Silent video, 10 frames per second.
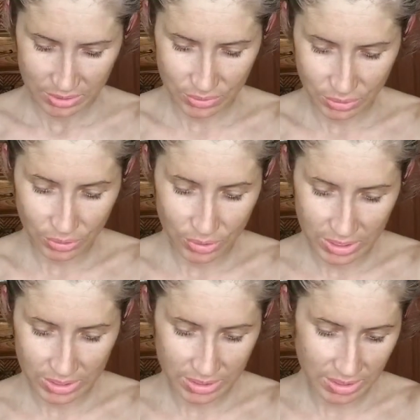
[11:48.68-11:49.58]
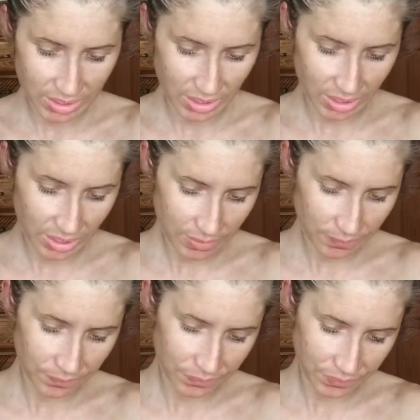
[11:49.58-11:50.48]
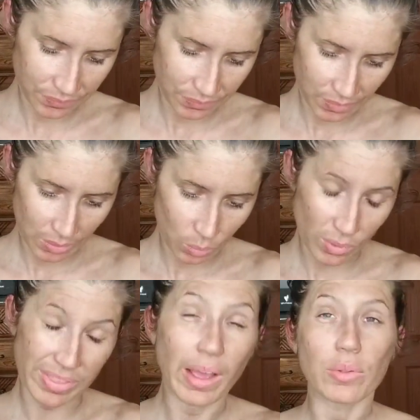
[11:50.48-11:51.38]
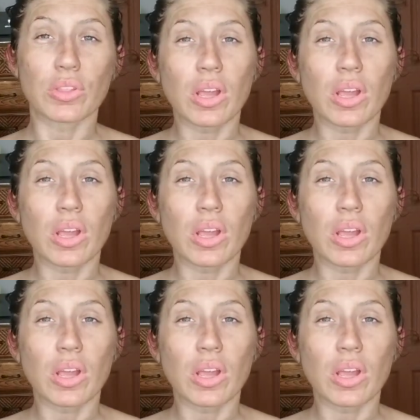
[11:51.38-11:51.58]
so you can see without